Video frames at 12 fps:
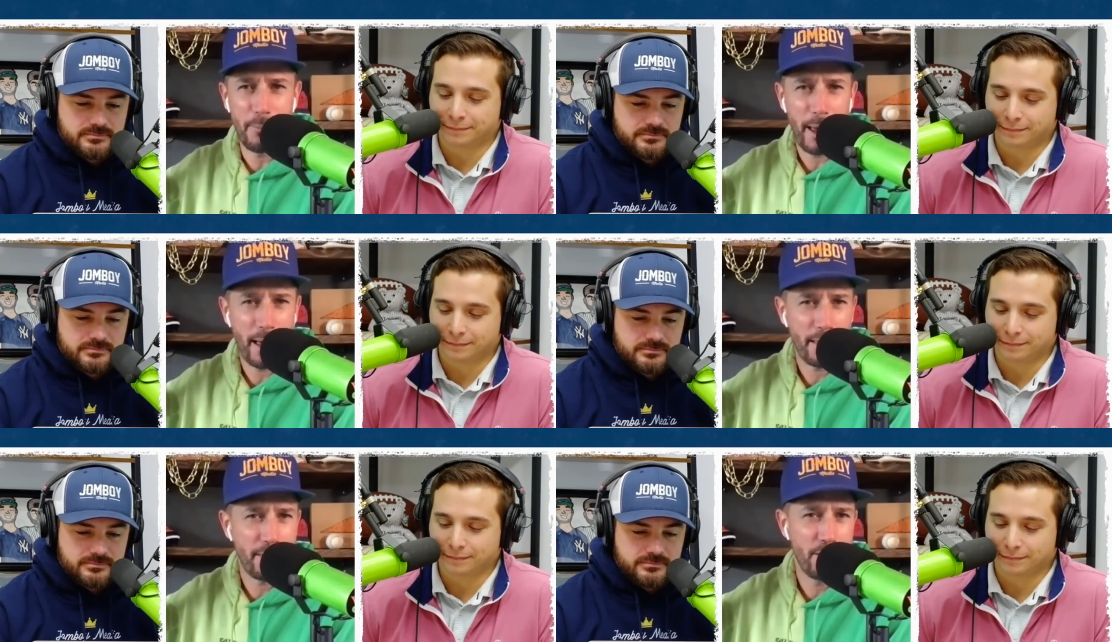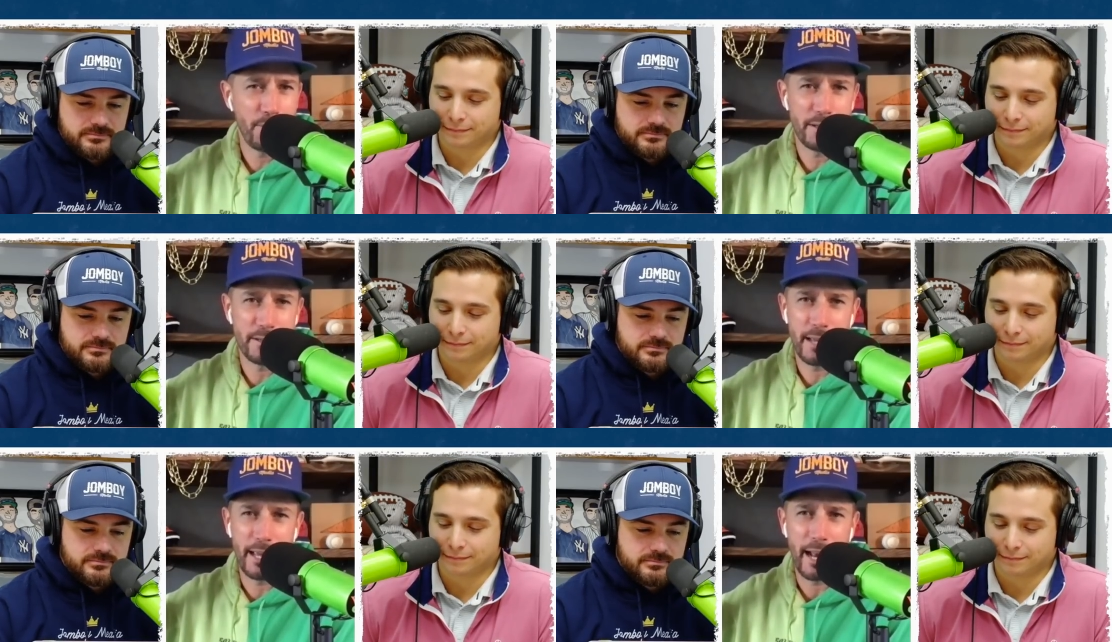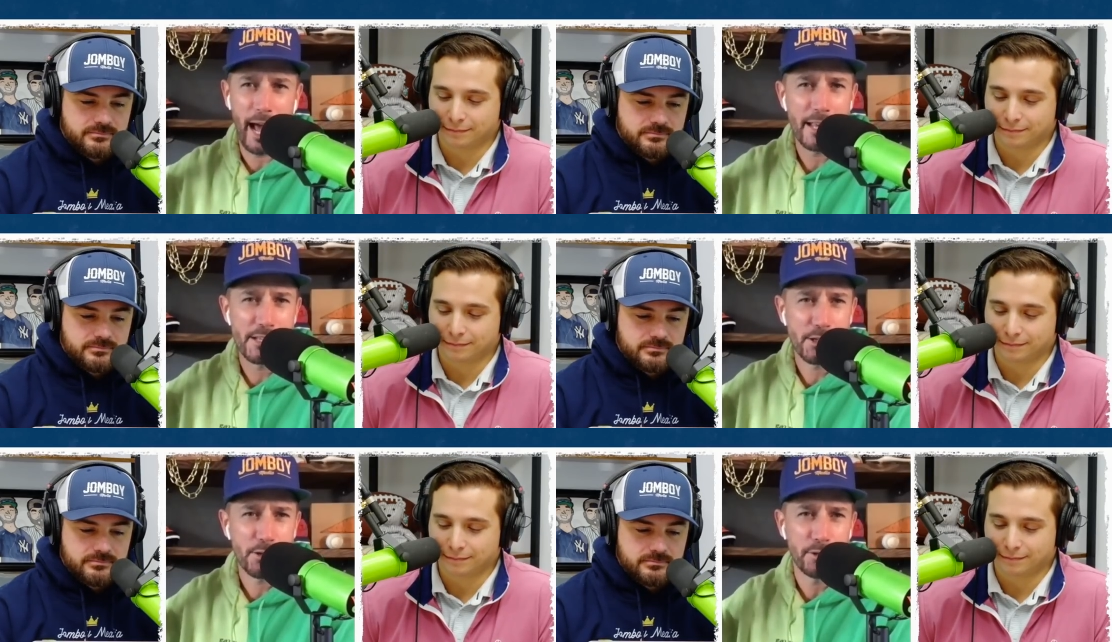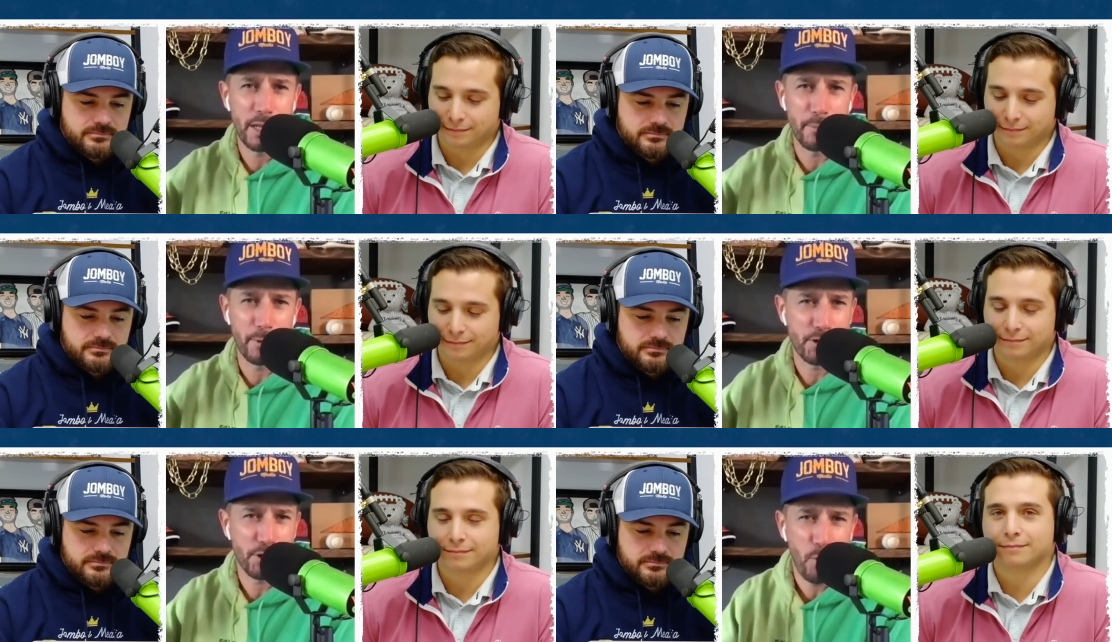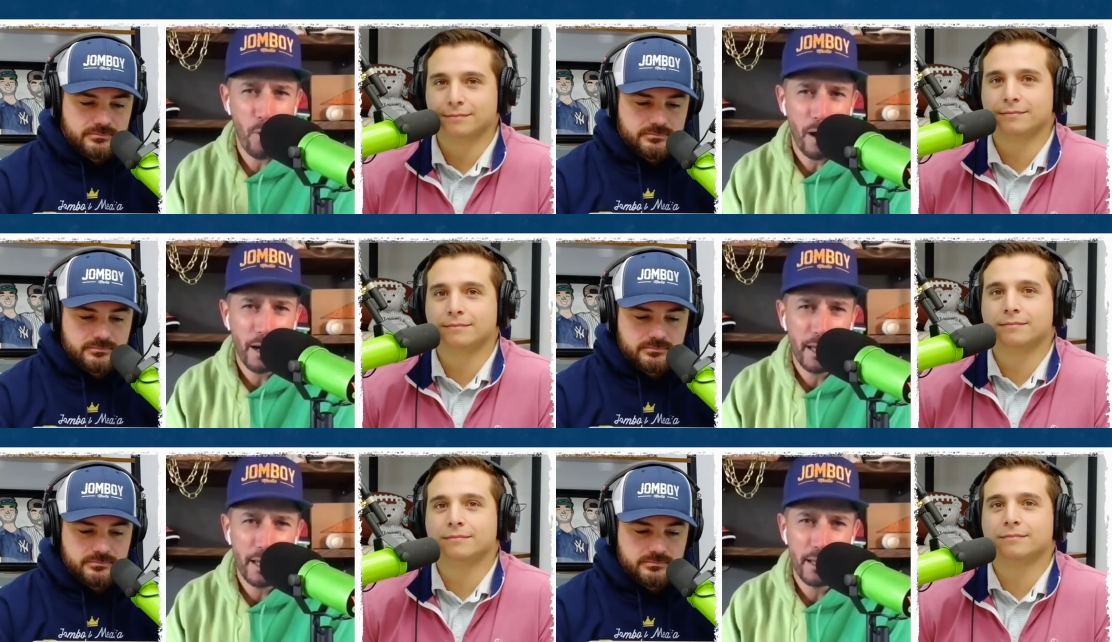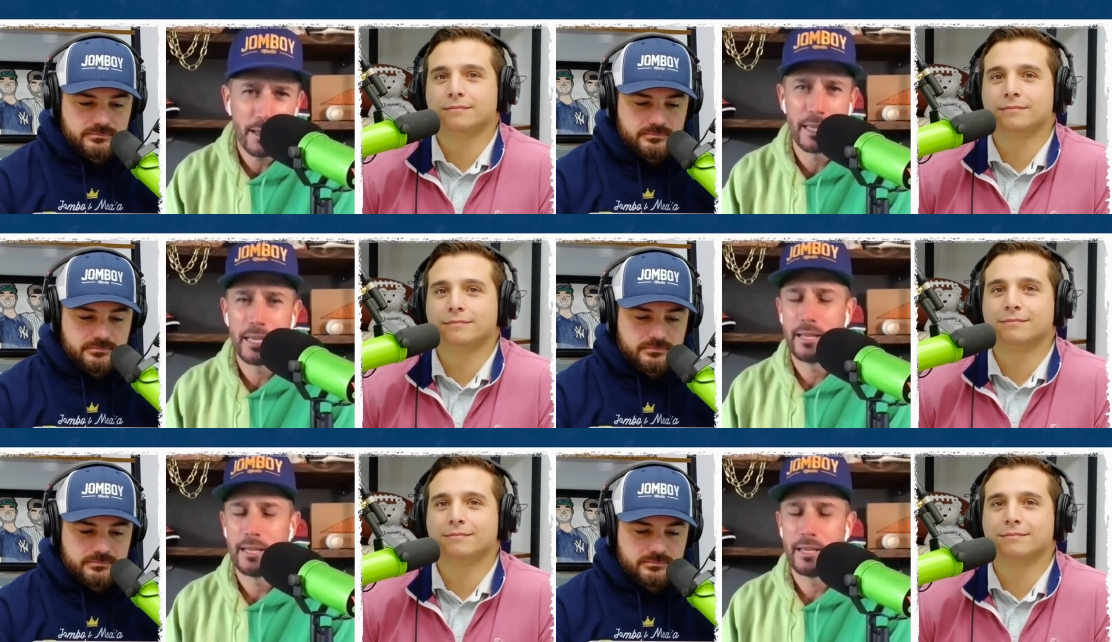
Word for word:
Speaker 1: Matthew in, in high school, number twenty.